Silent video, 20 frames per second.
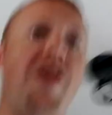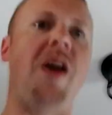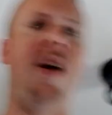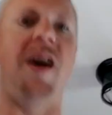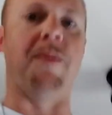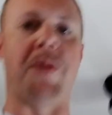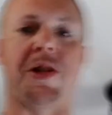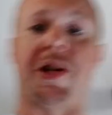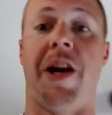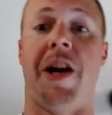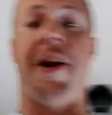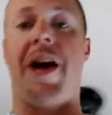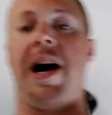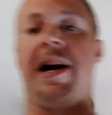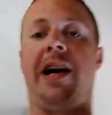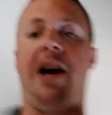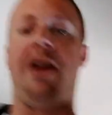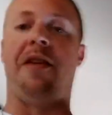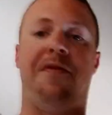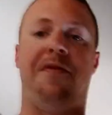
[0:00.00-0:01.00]
I'm just going to
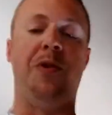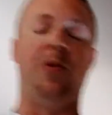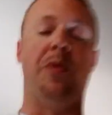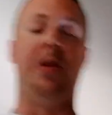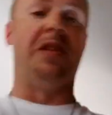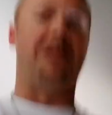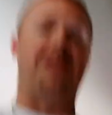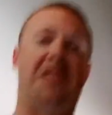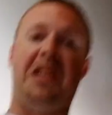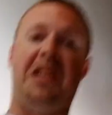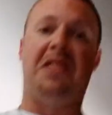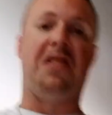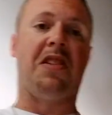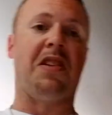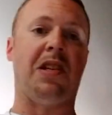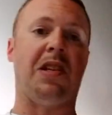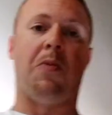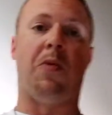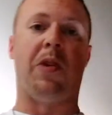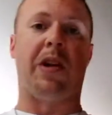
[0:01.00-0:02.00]
knock out a few of the seeds because
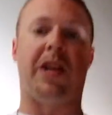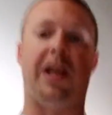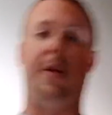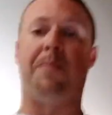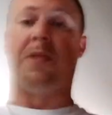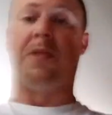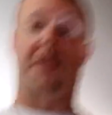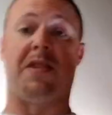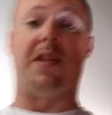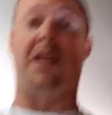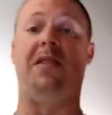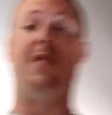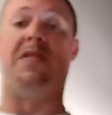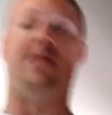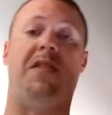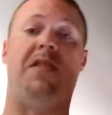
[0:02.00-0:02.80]
I want to keep the seeds.